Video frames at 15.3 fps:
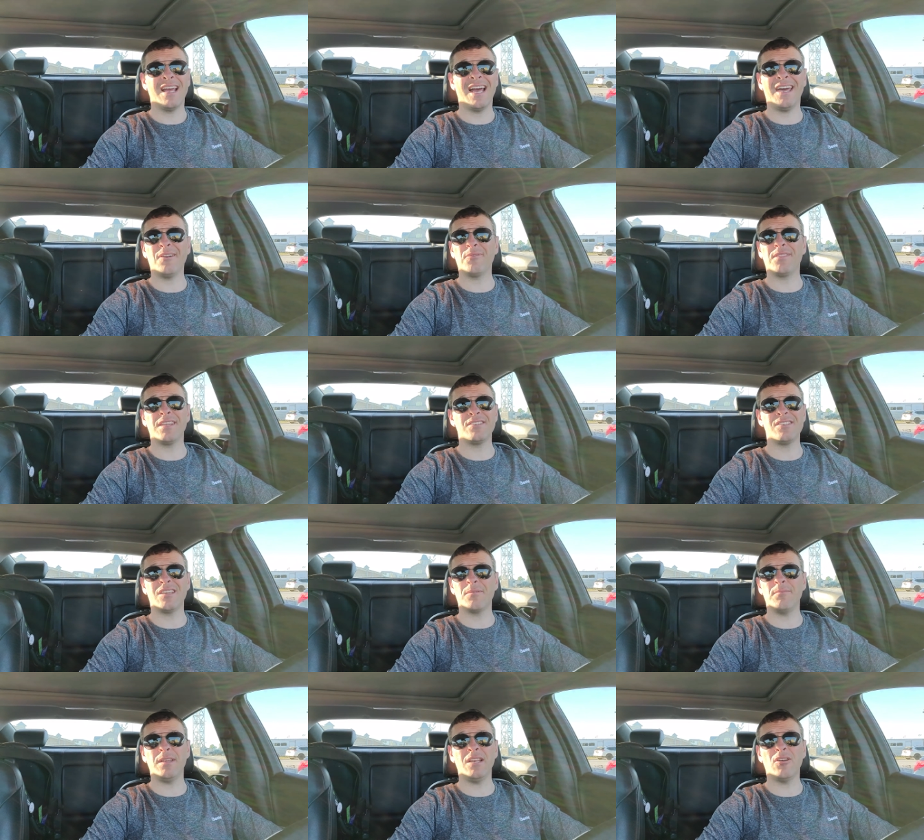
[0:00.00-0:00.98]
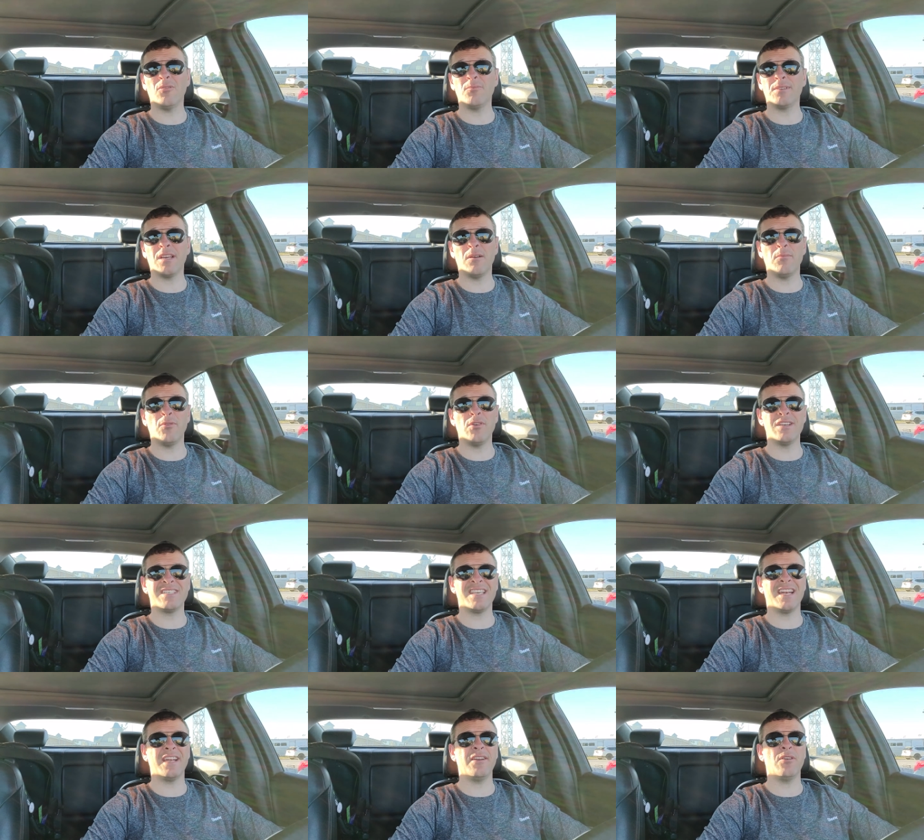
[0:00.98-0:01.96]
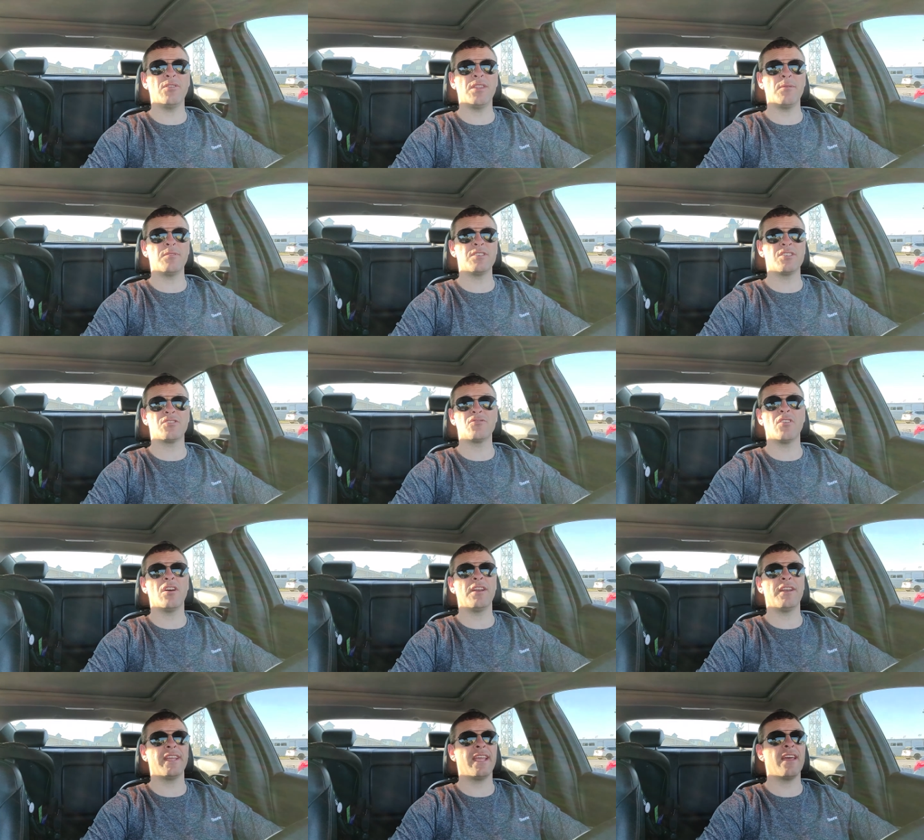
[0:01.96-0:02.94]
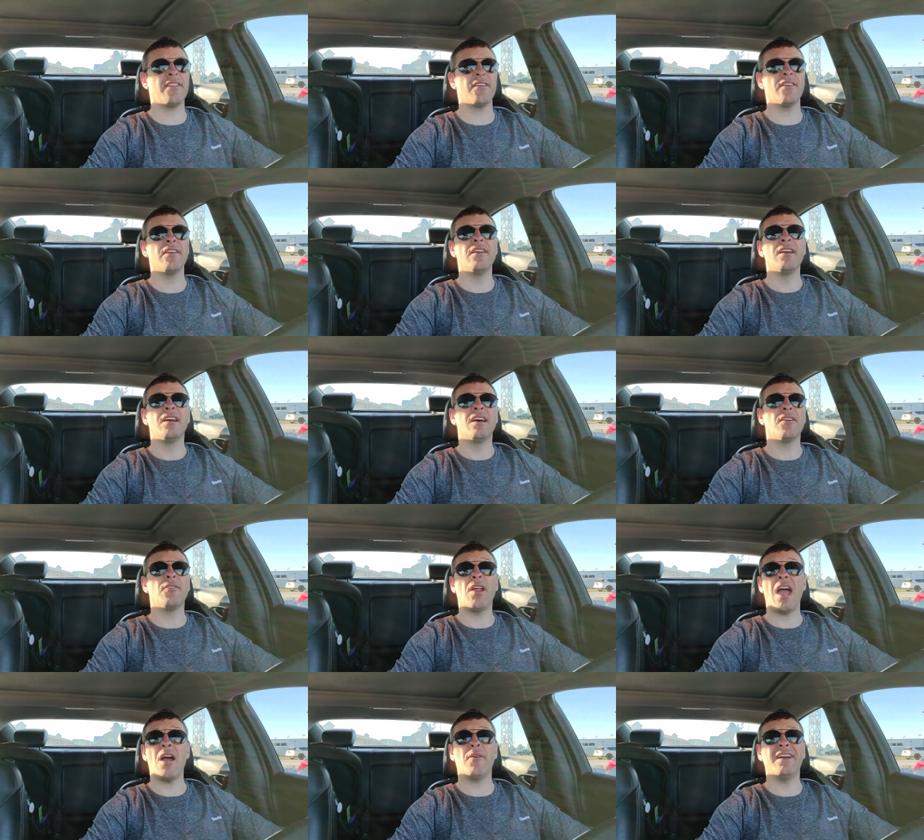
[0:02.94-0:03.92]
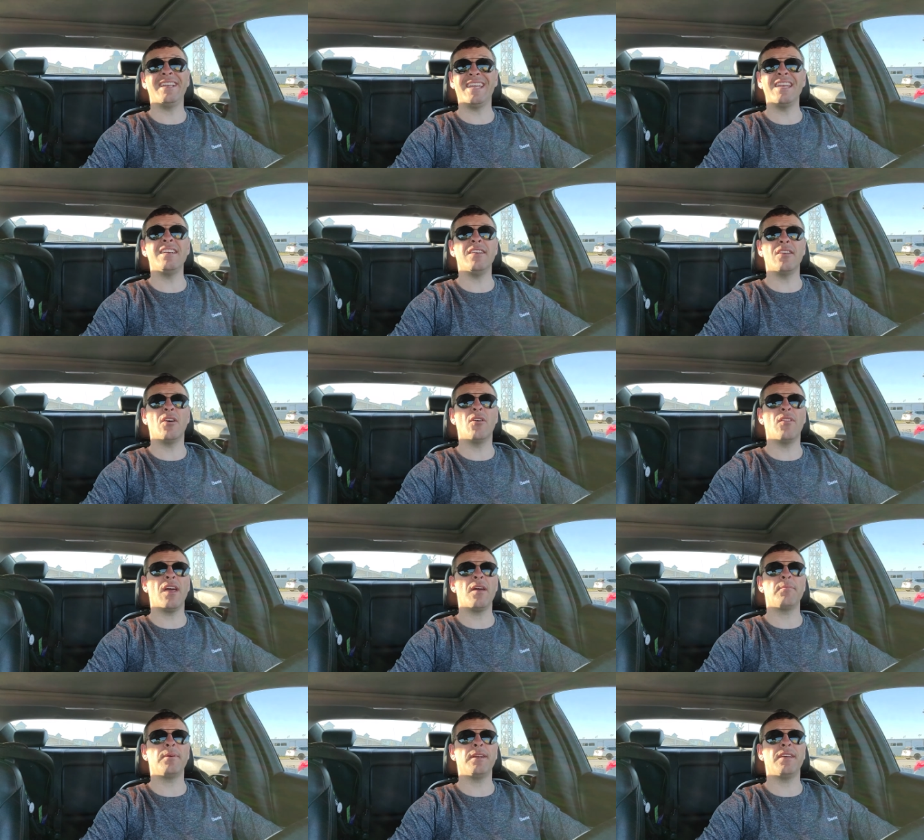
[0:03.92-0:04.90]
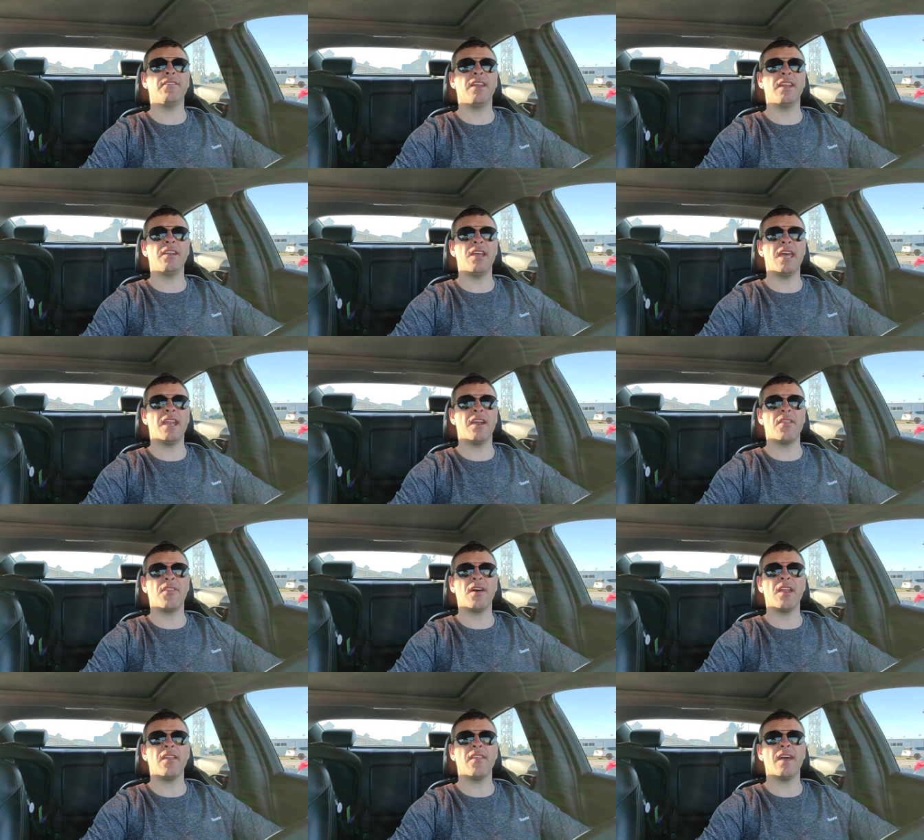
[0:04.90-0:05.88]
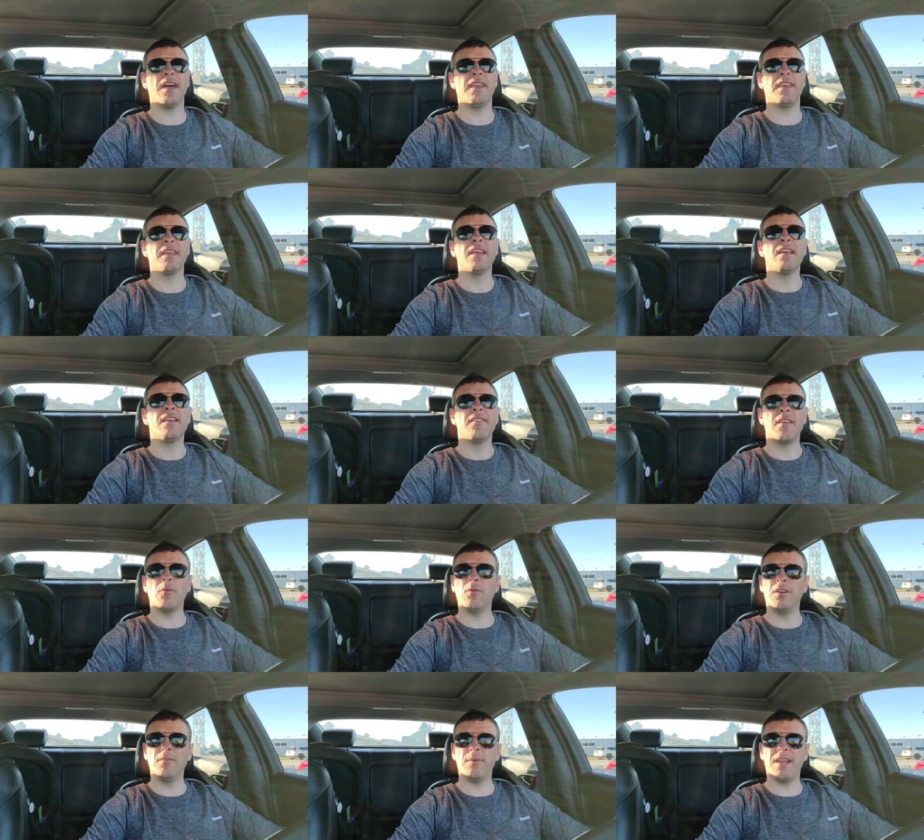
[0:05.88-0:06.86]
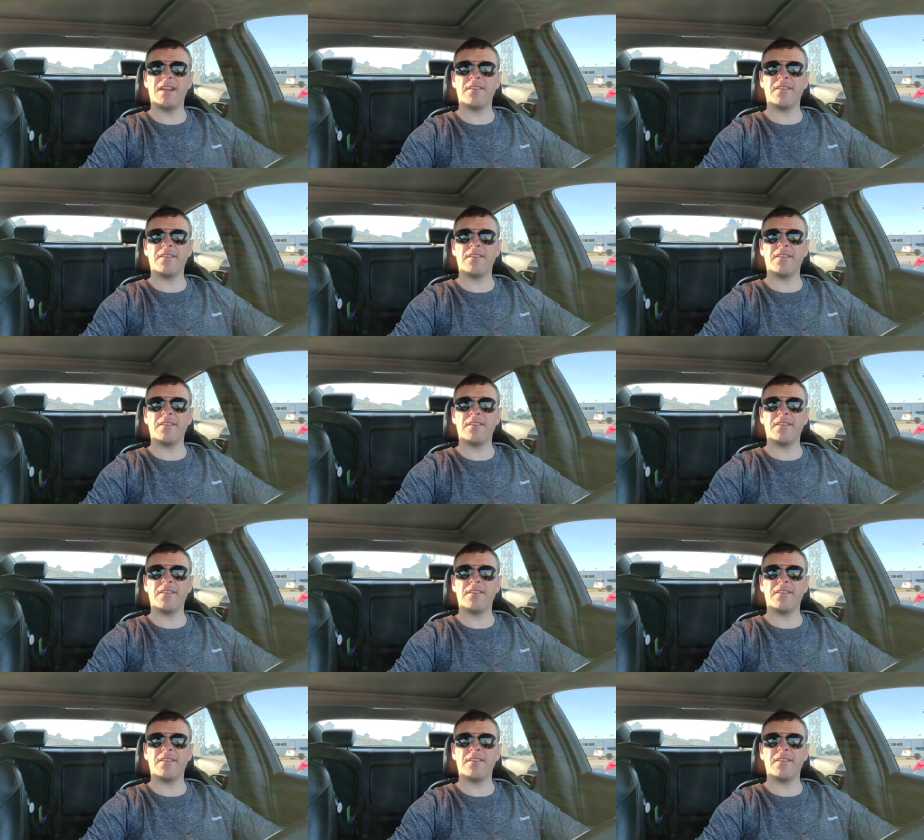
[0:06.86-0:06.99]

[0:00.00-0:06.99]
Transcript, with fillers: I don't think she can beat Hometown Boys. Had I known they were just drawing together, I don't know how I didn't know that, but if I didn't, had I thought of that, they wouldn't have been